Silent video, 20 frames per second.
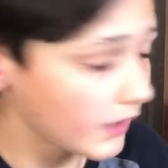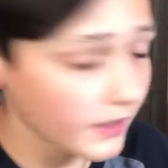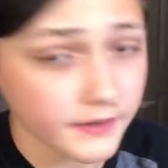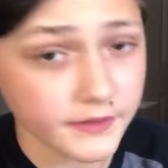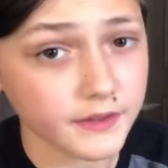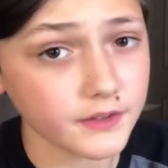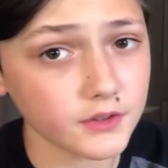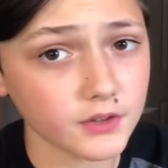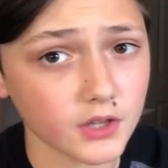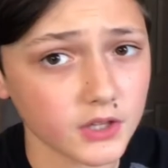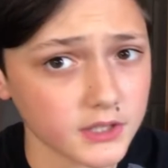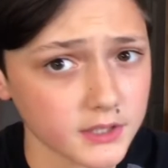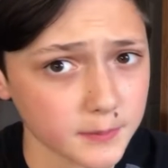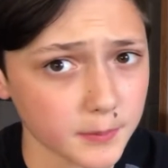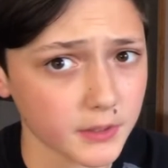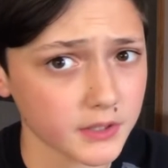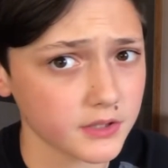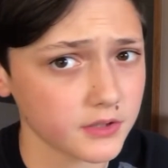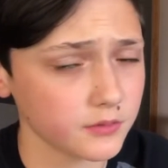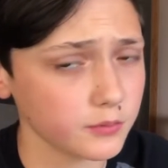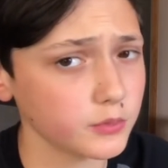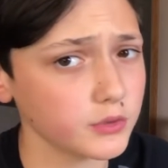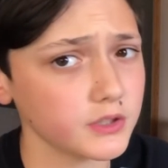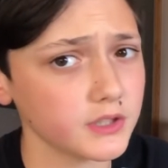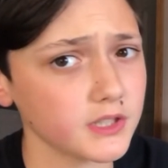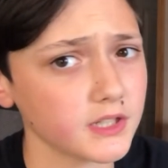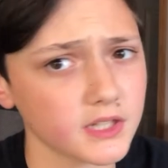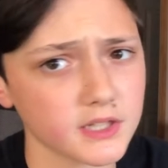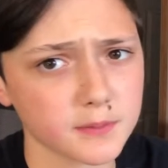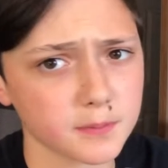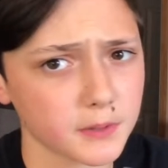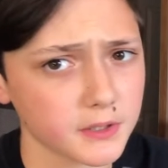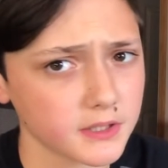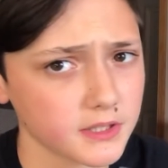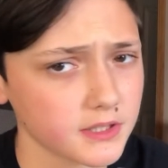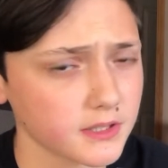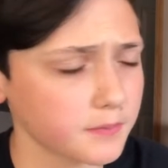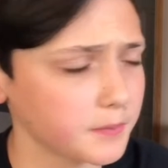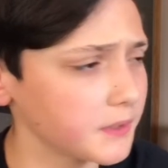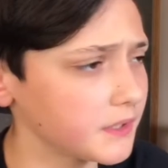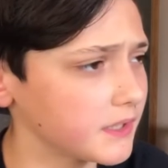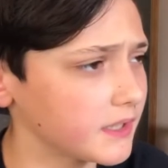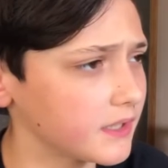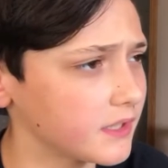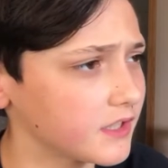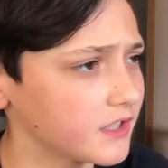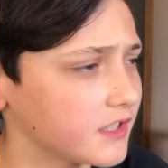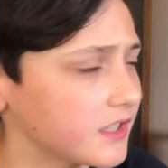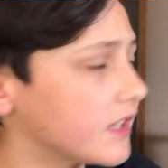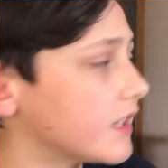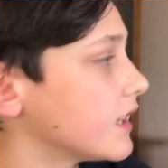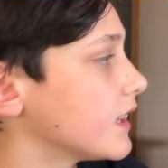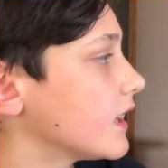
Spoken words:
The isopod, you will need isopods and springtails.